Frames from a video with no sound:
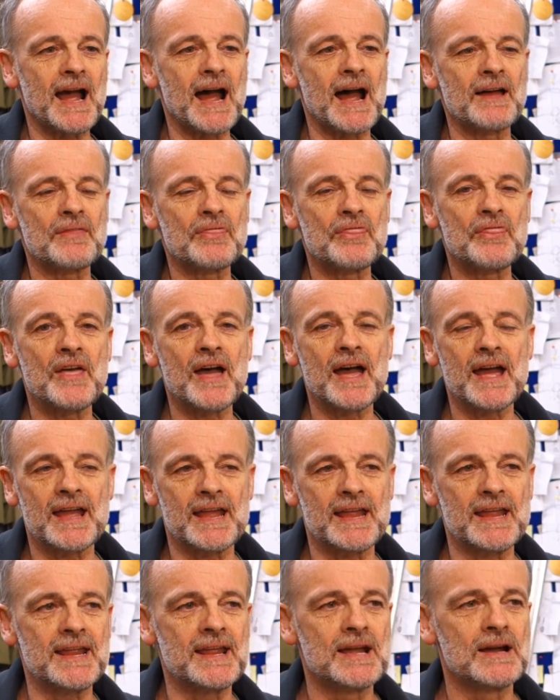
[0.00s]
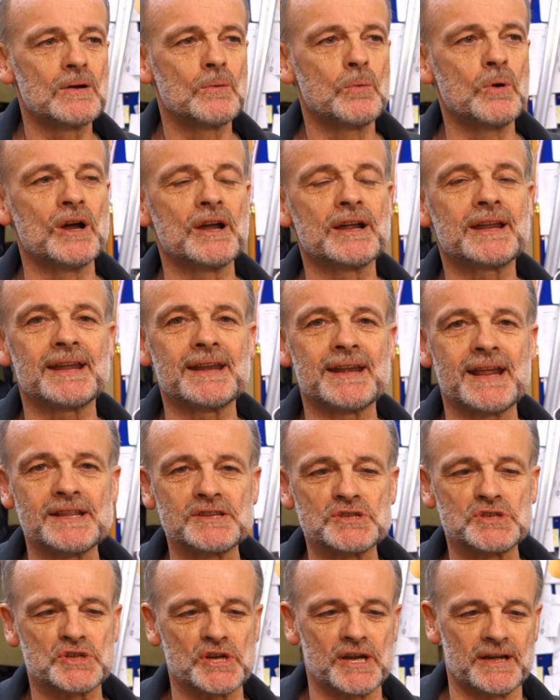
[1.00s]
and they work in
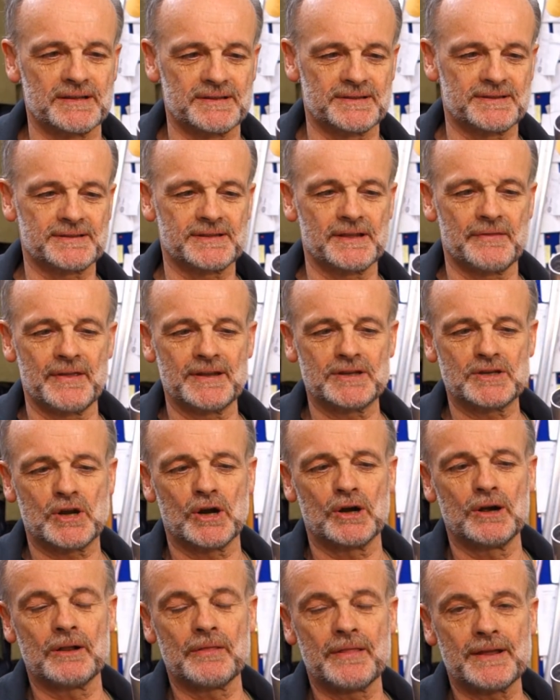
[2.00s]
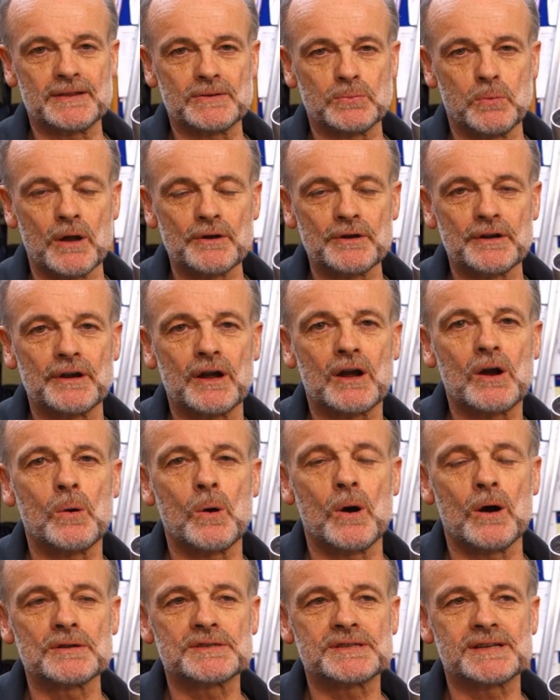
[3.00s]
inches, so they'd call this 1
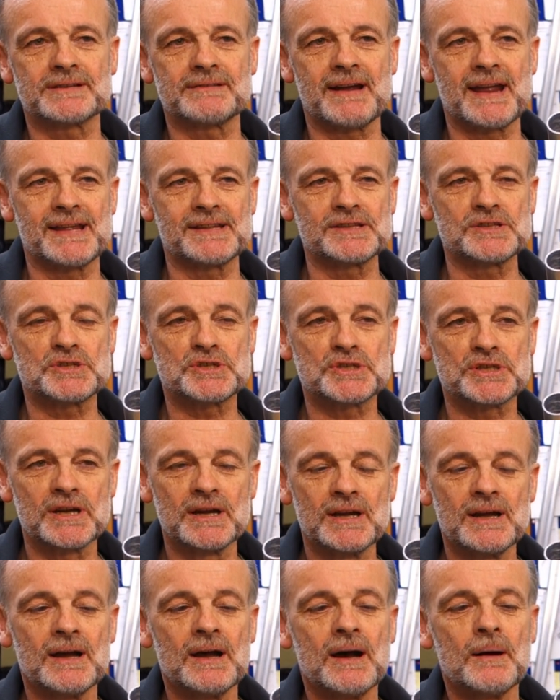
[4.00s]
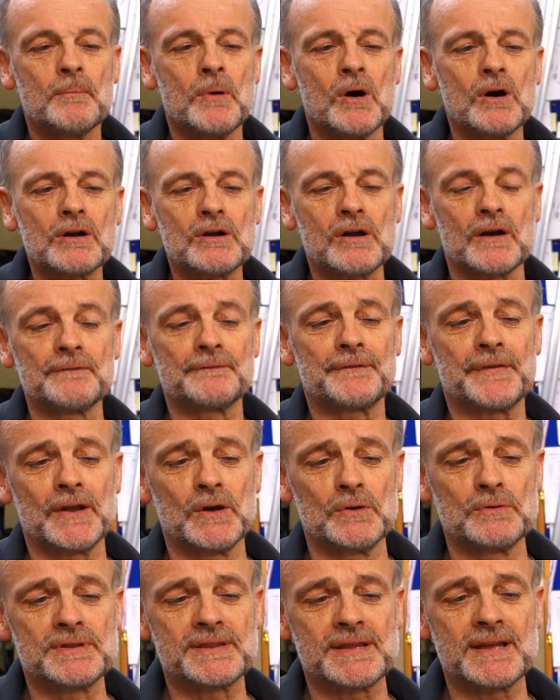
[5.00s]
1/4 inch. More
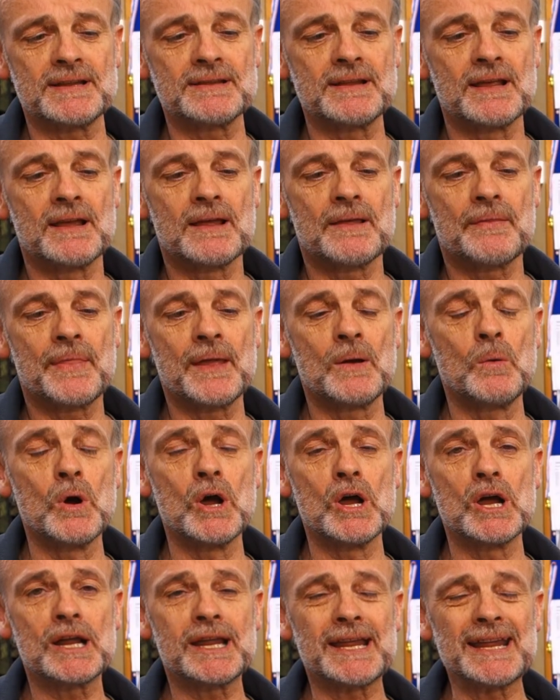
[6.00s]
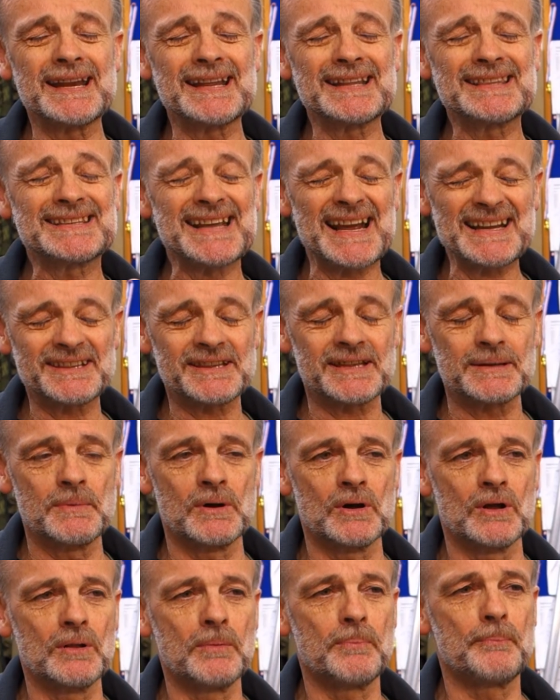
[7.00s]
confusing, they work in a
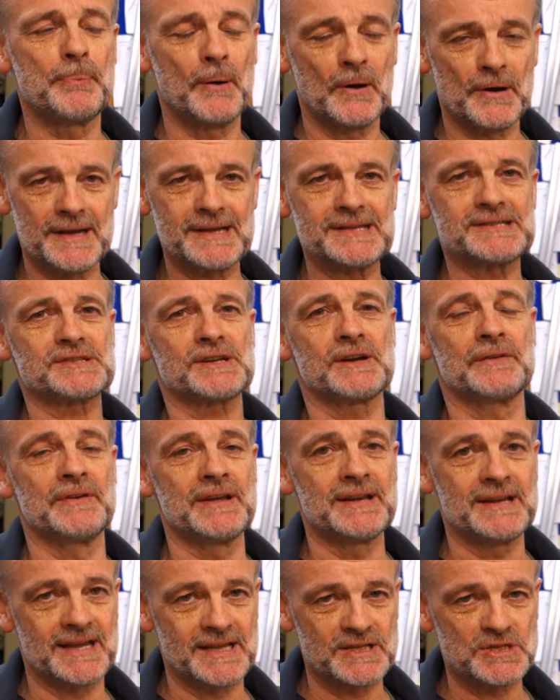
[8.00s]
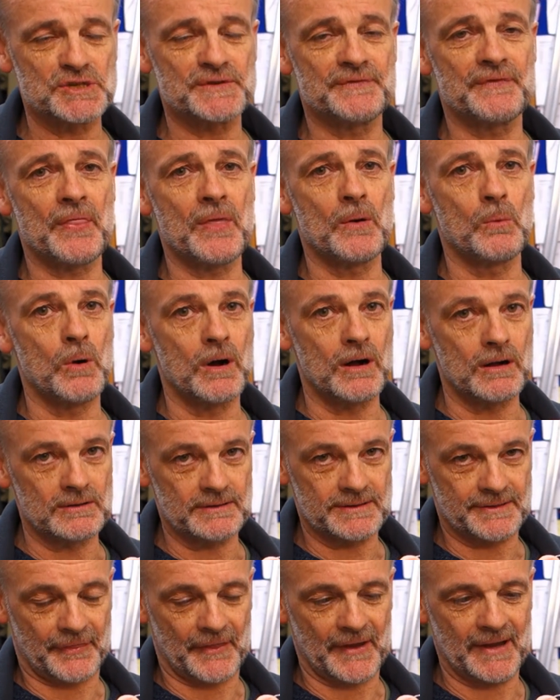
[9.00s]
decimal point of an inch for the
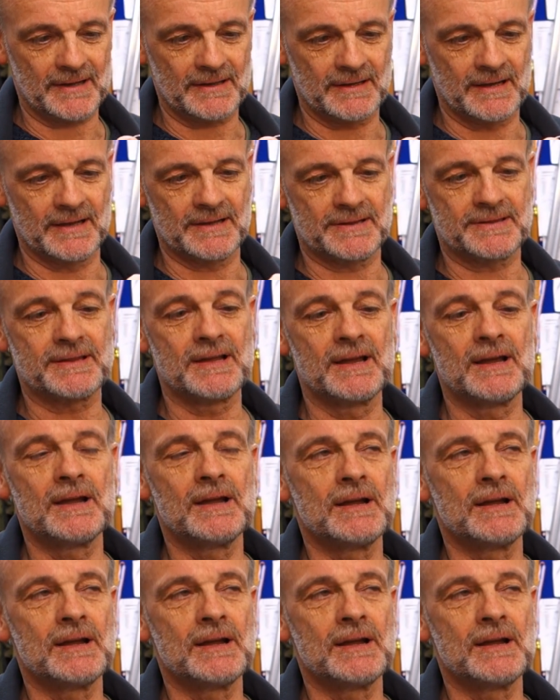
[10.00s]
wall thickness.